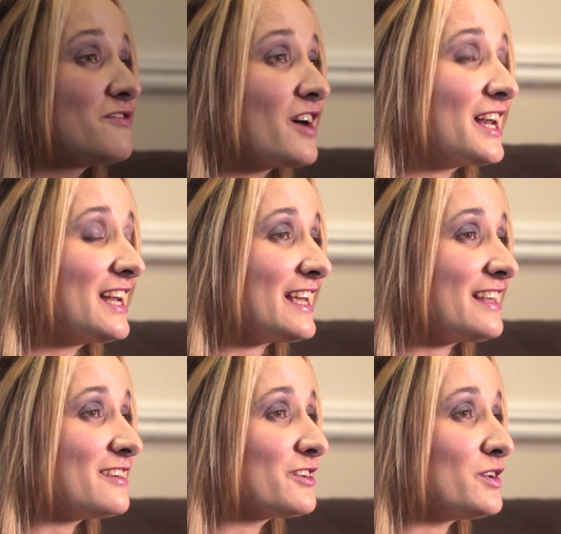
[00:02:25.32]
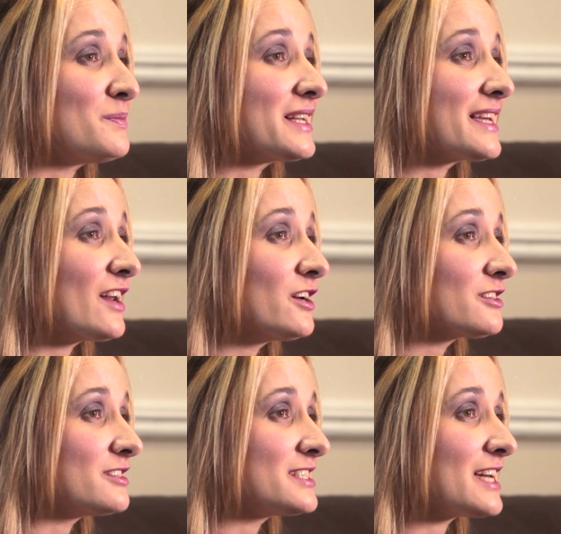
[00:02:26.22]
Finally, the agreement
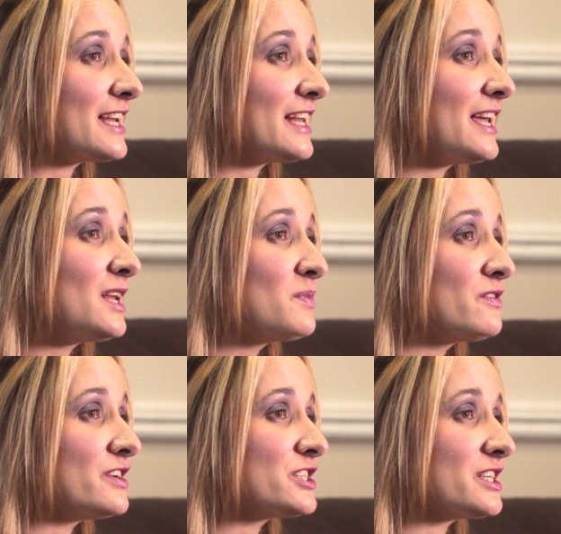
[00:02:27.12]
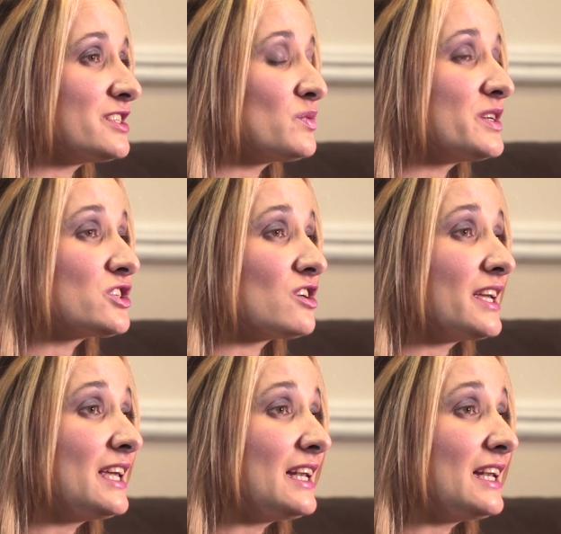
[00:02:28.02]
cannot contain any provisions which are